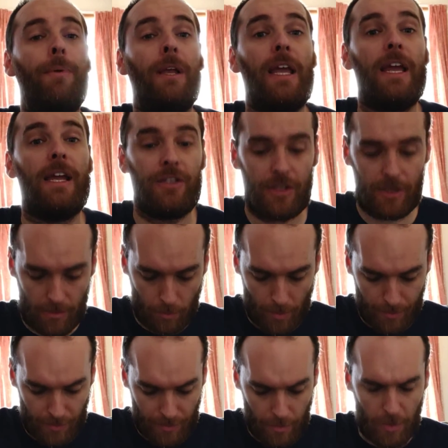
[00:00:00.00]
Gauging on what
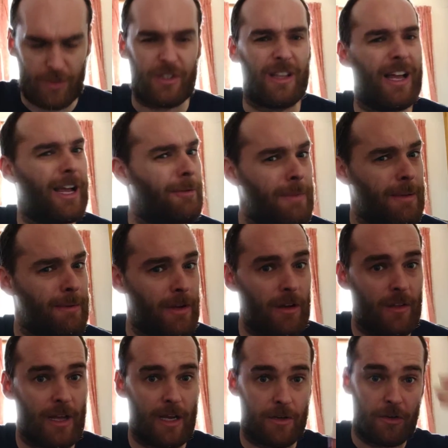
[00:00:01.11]
the other ones are like, maybe
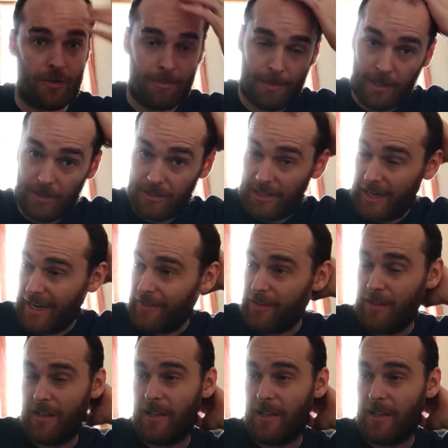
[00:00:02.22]
not that good, because I had